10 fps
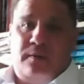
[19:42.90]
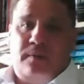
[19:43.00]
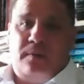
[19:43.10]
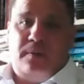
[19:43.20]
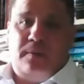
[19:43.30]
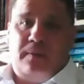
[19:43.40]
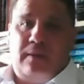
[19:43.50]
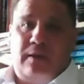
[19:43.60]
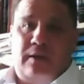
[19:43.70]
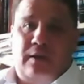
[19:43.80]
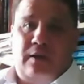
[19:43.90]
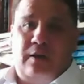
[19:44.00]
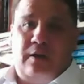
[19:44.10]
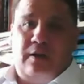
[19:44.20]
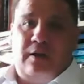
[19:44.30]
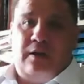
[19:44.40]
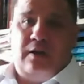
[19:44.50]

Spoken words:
No one is speaking in this clip.